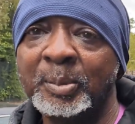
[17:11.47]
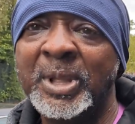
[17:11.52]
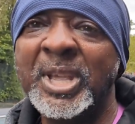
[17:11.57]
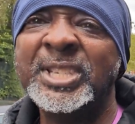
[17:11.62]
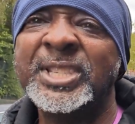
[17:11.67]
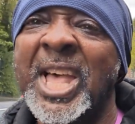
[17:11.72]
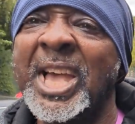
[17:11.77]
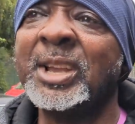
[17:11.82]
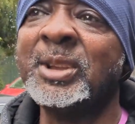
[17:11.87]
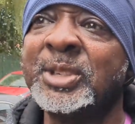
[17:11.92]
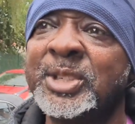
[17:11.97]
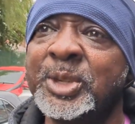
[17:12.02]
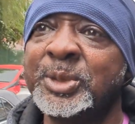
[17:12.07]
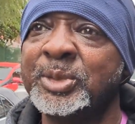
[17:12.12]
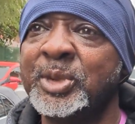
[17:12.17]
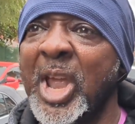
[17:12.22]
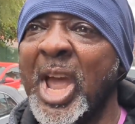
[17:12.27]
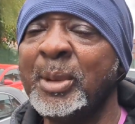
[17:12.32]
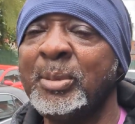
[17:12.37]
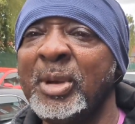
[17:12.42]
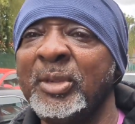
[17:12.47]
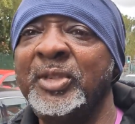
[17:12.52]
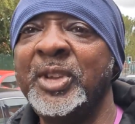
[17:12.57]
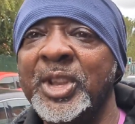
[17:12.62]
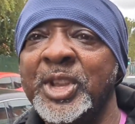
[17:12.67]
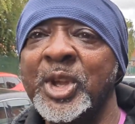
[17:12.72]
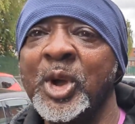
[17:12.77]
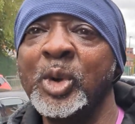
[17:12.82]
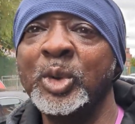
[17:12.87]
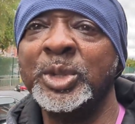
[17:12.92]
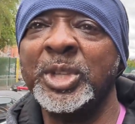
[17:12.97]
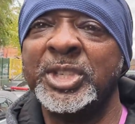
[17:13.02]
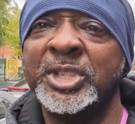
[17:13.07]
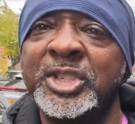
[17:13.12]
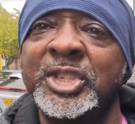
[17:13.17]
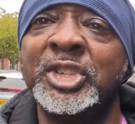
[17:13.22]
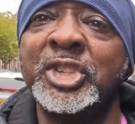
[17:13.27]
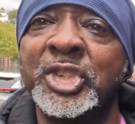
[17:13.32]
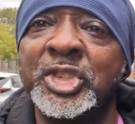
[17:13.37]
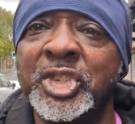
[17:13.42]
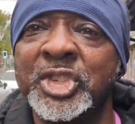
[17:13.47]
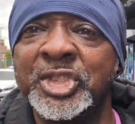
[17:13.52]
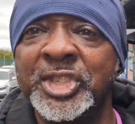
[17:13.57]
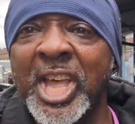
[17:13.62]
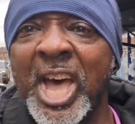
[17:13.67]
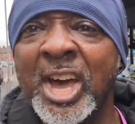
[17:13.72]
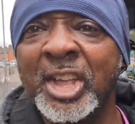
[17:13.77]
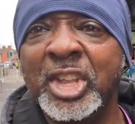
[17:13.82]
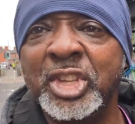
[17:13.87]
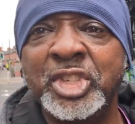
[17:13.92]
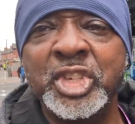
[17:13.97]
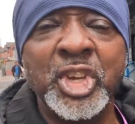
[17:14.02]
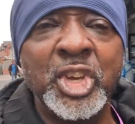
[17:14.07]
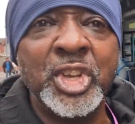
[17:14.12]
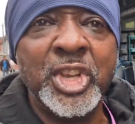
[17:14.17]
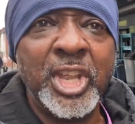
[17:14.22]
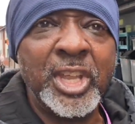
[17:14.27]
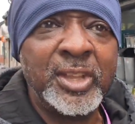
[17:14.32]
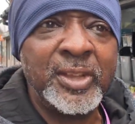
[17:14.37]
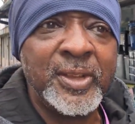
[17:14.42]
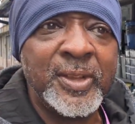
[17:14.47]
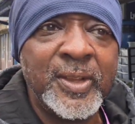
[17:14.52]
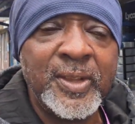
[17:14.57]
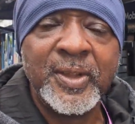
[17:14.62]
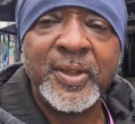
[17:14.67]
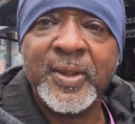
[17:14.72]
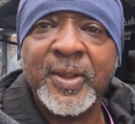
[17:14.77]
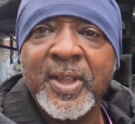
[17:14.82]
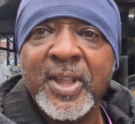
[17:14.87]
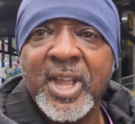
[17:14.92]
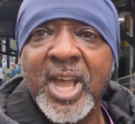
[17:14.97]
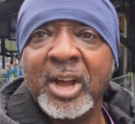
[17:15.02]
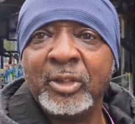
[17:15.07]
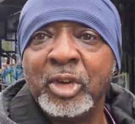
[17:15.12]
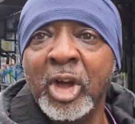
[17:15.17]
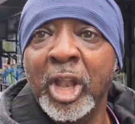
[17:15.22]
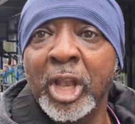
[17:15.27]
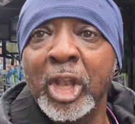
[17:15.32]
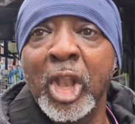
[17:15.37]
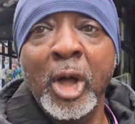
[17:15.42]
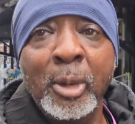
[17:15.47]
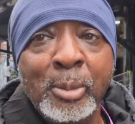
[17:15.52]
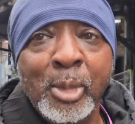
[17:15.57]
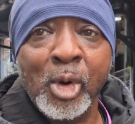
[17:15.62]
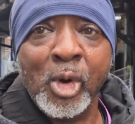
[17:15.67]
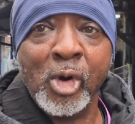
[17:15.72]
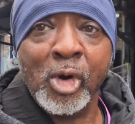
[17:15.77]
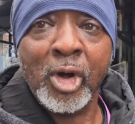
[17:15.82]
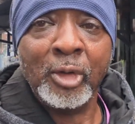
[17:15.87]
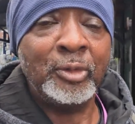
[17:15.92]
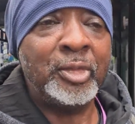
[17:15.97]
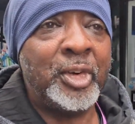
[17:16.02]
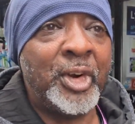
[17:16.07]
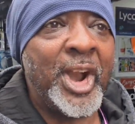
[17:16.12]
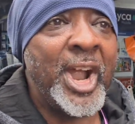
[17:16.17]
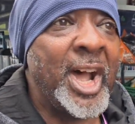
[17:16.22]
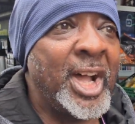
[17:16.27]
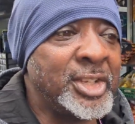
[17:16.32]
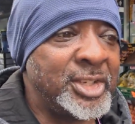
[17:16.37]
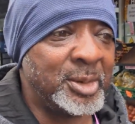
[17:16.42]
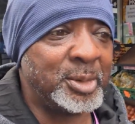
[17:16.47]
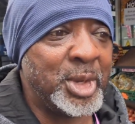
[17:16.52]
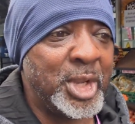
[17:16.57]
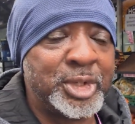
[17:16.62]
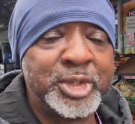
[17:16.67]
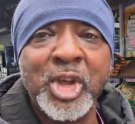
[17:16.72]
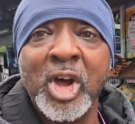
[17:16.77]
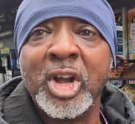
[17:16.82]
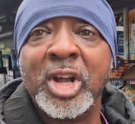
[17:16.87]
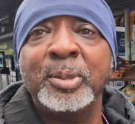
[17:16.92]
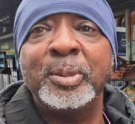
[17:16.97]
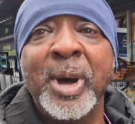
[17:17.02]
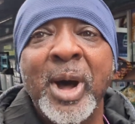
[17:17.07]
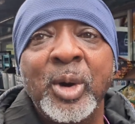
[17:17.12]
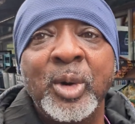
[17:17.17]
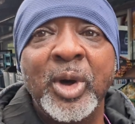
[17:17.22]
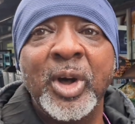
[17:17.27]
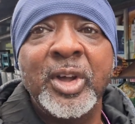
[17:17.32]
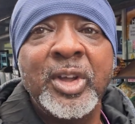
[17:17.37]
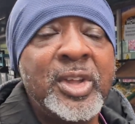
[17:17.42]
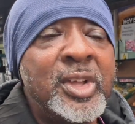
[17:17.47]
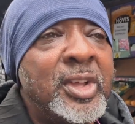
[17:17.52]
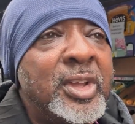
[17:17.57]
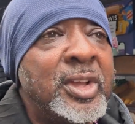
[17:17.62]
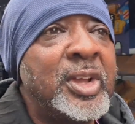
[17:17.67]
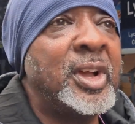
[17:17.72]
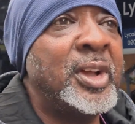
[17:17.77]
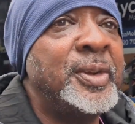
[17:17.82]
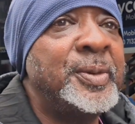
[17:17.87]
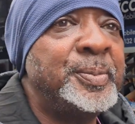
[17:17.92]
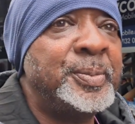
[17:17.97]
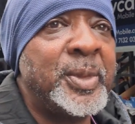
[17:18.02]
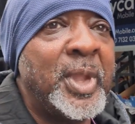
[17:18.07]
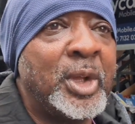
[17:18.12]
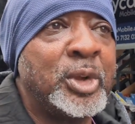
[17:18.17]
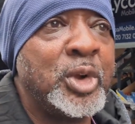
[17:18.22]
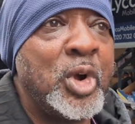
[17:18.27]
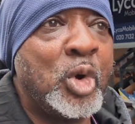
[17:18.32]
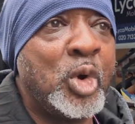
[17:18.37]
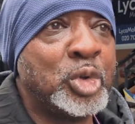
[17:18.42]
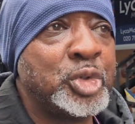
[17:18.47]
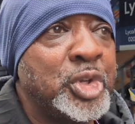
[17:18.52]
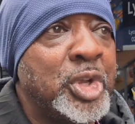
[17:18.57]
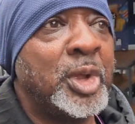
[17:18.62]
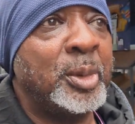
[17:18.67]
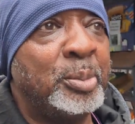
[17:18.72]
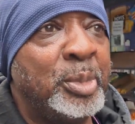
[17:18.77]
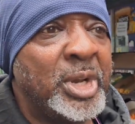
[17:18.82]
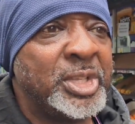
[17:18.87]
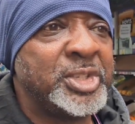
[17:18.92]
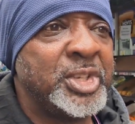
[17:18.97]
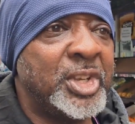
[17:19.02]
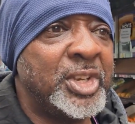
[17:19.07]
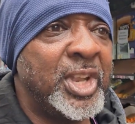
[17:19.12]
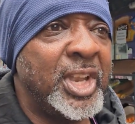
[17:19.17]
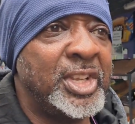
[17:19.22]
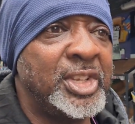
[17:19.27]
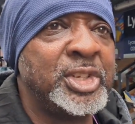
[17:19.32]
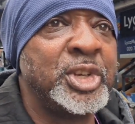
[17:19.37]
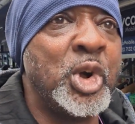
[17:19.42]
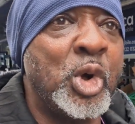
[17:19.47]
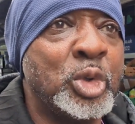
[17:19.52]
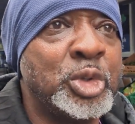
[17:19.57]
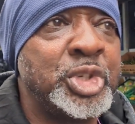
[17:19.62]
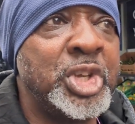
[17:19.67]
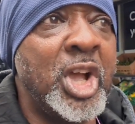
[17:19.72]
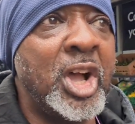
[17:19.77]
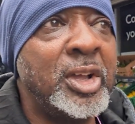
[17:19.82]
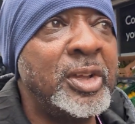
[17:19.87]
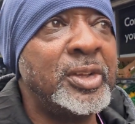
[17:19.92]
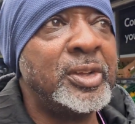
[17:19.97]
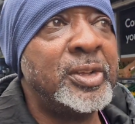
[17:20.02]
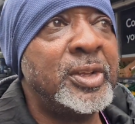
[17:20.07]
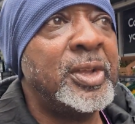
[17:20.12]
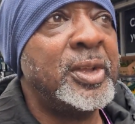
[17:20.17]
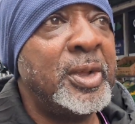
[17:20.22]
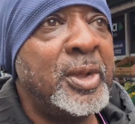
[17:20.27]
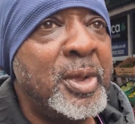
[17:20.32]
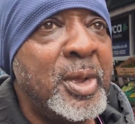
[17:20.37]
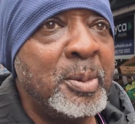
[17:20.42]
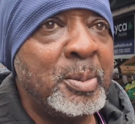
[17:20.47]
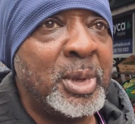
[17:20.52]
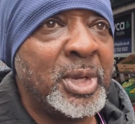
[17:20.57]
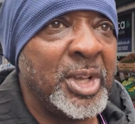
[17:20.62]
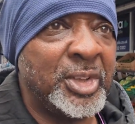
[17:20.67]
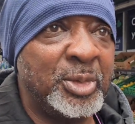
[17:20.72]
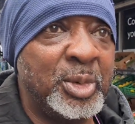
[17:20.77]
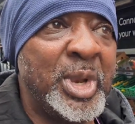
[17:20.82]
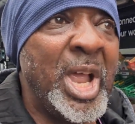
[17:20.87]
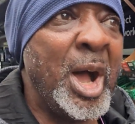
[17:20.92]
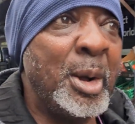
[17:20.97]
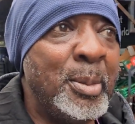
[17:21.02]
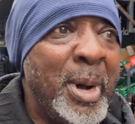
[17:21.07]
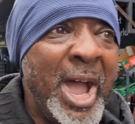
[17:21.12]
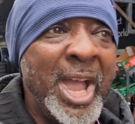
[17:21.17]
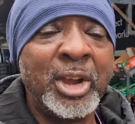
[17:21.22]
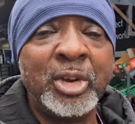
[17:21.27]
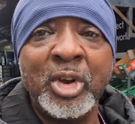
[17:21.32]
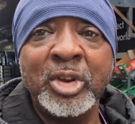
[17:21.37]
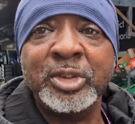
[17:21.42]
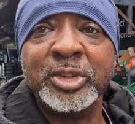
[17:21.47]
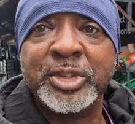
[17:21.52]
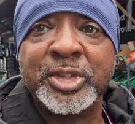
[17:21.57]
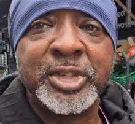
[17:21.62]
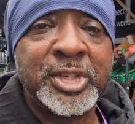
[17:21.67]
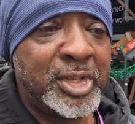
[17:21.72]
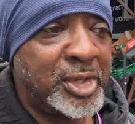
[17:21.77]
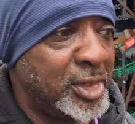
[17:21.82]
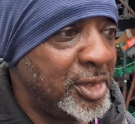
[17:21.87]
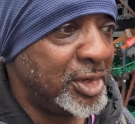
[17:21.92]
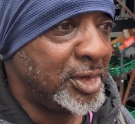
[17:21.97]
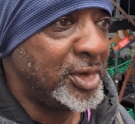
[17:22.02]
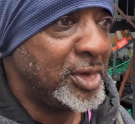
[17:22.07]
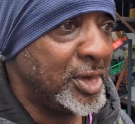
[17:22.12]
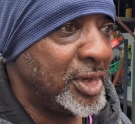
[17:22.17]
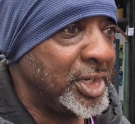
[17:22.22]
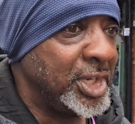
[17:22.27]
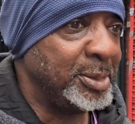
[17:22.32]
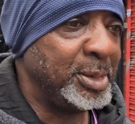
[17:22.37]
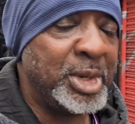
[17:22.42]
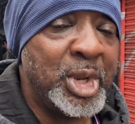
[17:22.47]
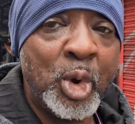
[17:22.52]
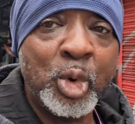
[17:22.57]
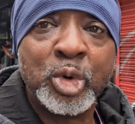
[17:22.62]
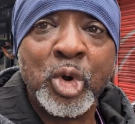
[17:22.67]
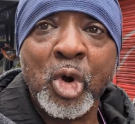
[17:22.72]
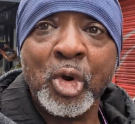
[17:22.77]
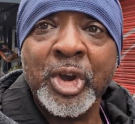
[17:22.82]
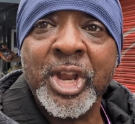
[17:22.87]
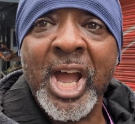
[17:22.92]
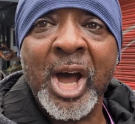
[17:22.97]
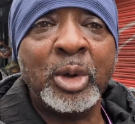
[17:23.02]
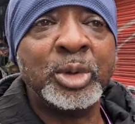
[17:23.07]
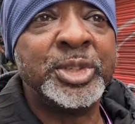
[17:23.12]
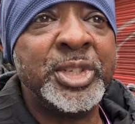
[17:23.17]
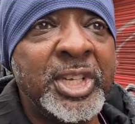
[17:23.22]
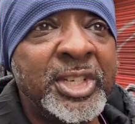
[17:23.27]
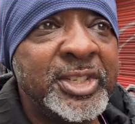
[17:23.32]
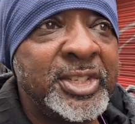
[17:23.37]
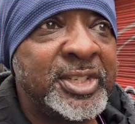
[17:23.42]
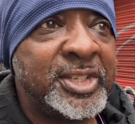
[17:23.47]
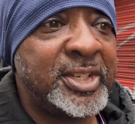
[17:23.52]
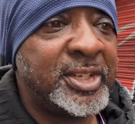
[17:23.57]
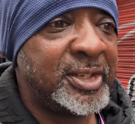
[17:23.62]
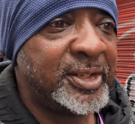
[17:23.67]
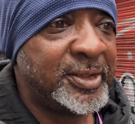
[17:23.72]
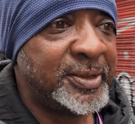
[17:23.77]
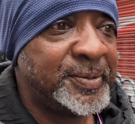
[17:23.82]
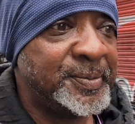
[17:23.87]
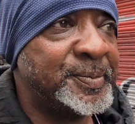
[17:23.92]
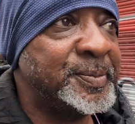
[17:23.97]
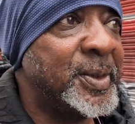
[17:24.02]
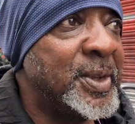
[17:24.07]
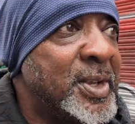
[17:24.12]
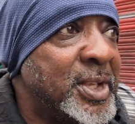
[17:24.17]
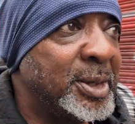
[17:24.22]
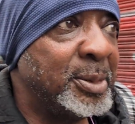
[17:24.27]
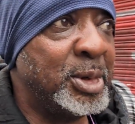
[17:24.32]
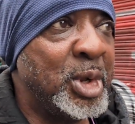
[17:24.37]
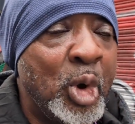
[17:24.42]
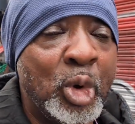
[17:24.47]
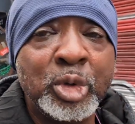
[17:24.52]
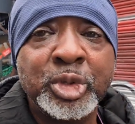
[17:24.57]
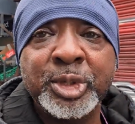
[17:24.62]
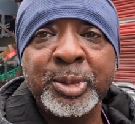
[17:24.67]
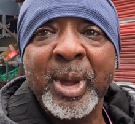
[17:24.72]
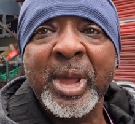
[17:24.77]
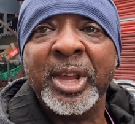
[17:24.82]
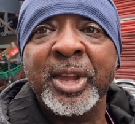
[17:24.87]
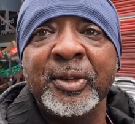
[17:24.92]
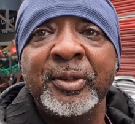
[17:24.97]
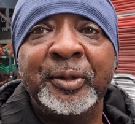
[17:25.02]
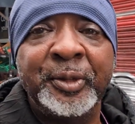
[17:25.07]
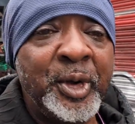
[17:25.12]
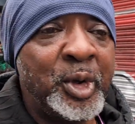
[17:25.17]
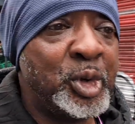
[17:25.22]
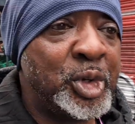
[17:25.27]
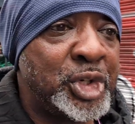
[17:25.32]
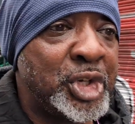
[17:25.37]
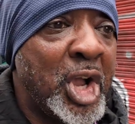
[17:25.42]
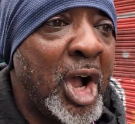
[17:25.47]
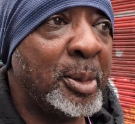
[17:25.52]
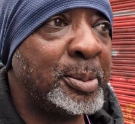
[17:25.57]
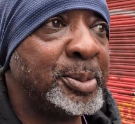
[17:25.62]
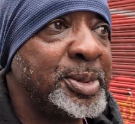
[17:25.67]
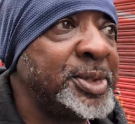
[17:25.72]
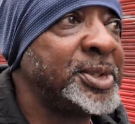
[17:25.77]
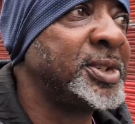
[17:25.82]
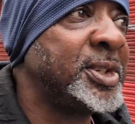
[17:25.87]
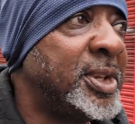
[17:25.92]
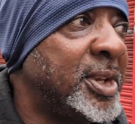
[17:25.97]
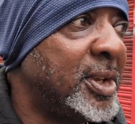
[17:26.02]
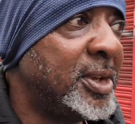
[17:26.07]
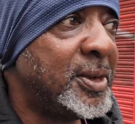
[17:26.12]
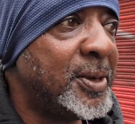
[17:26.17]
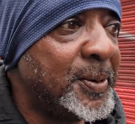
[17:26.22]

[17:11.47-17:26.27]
Please like and subscribe my video. This is just the start of the journey. I've got a lot more on Farage I'm going to talk about. Britain and its culture. Because without migrants, there'd be no curry houses, there'd be no Jamaican food shops.